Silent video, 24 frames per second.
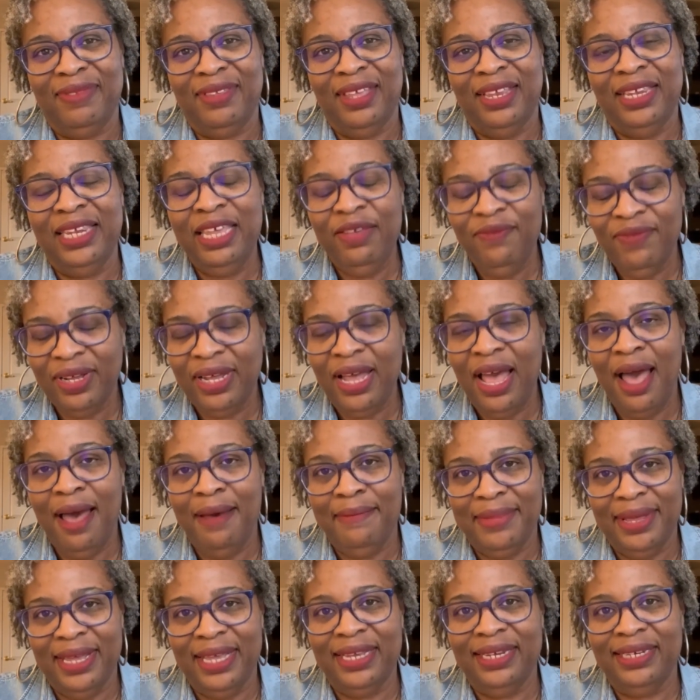Leave a
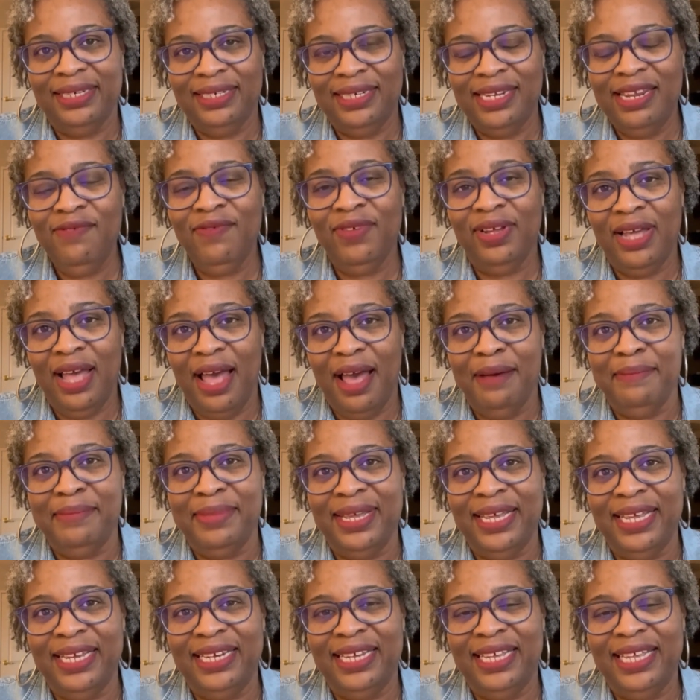comment.
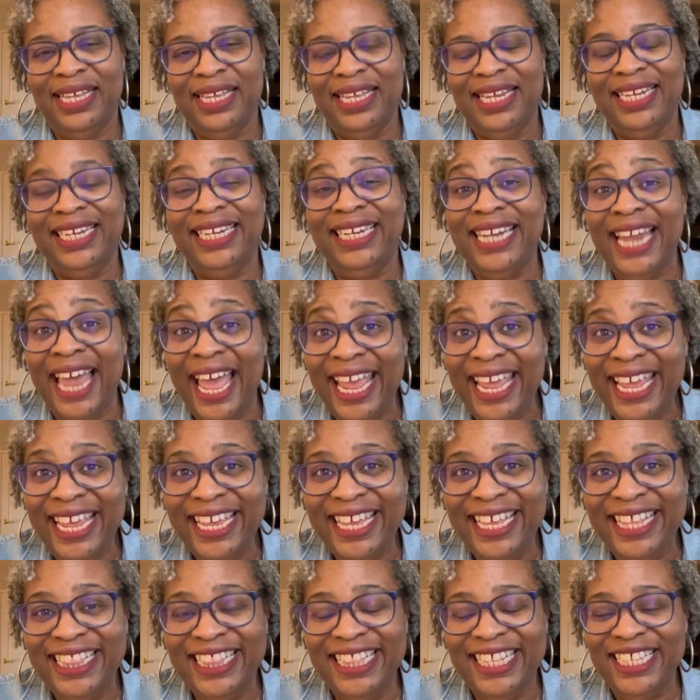
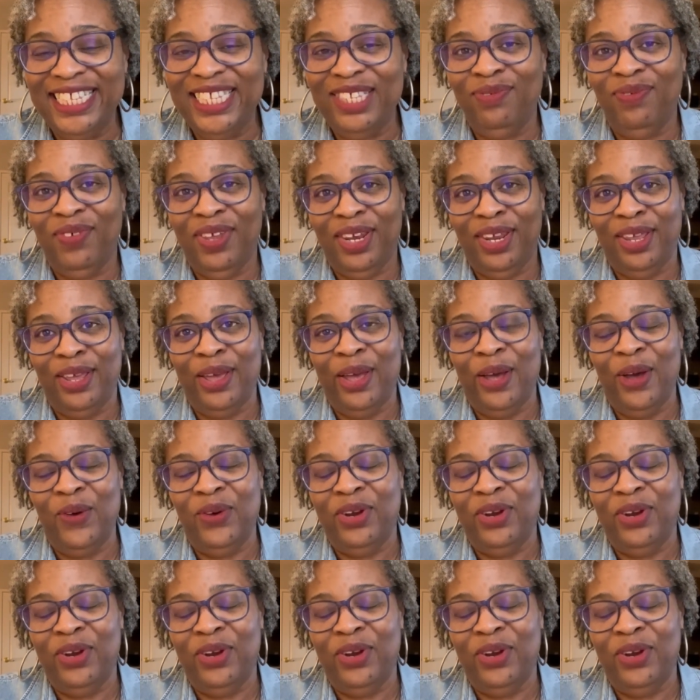Like this video,